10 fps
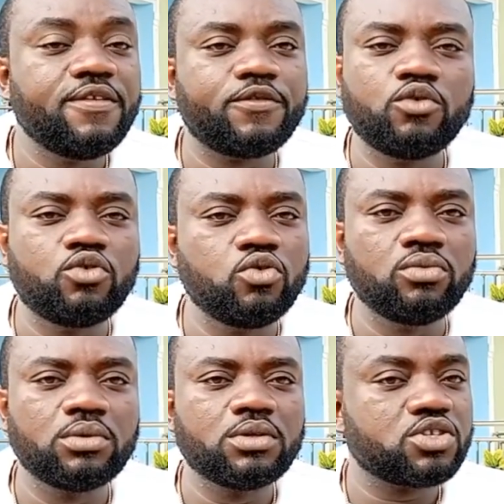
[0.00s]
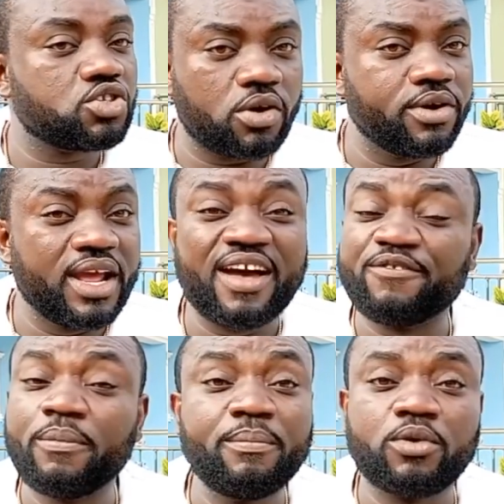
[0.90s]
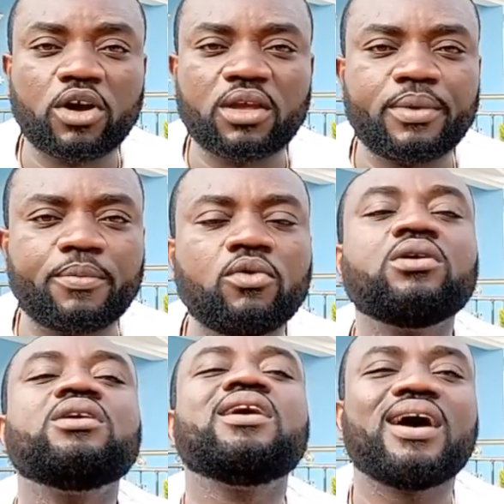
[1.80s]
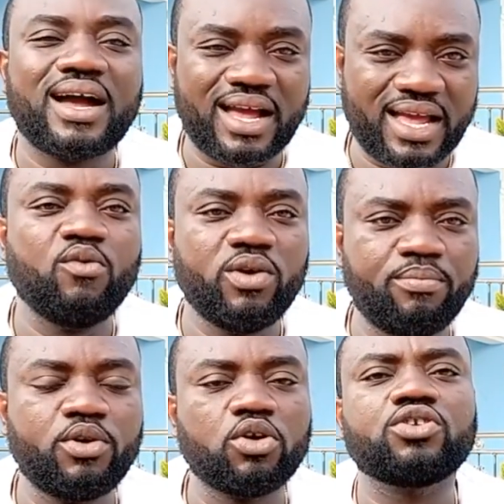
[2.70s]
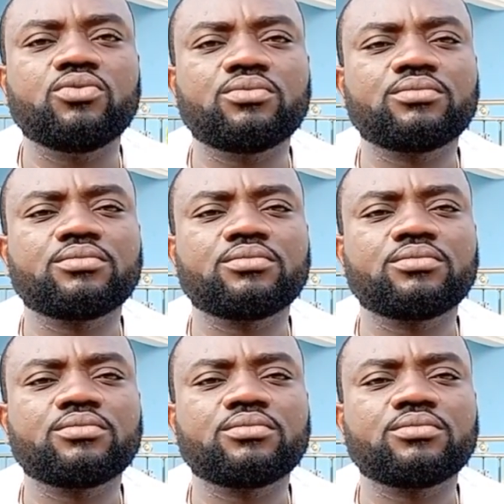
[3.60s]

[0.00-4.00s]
If you do, sorry, I have not been blocking people. I will block you.